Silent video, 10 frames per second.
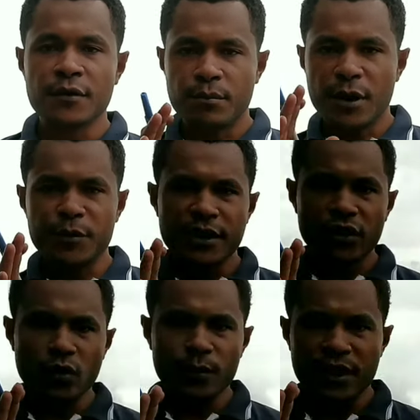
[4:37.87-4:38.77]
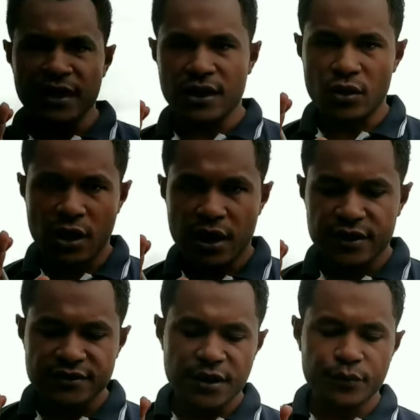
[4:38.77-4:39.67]
But me make you one play
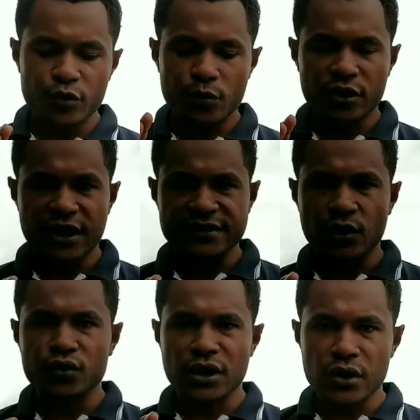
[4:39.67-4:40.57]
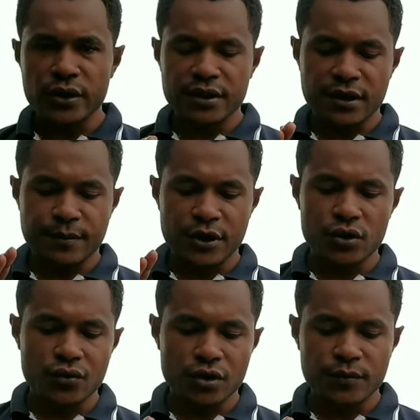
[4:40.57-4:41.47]
example block cash out now it na by
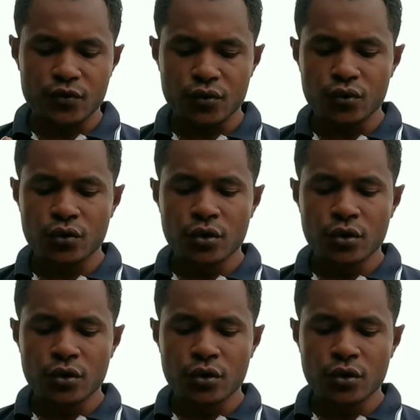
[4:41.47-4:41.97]
looking to.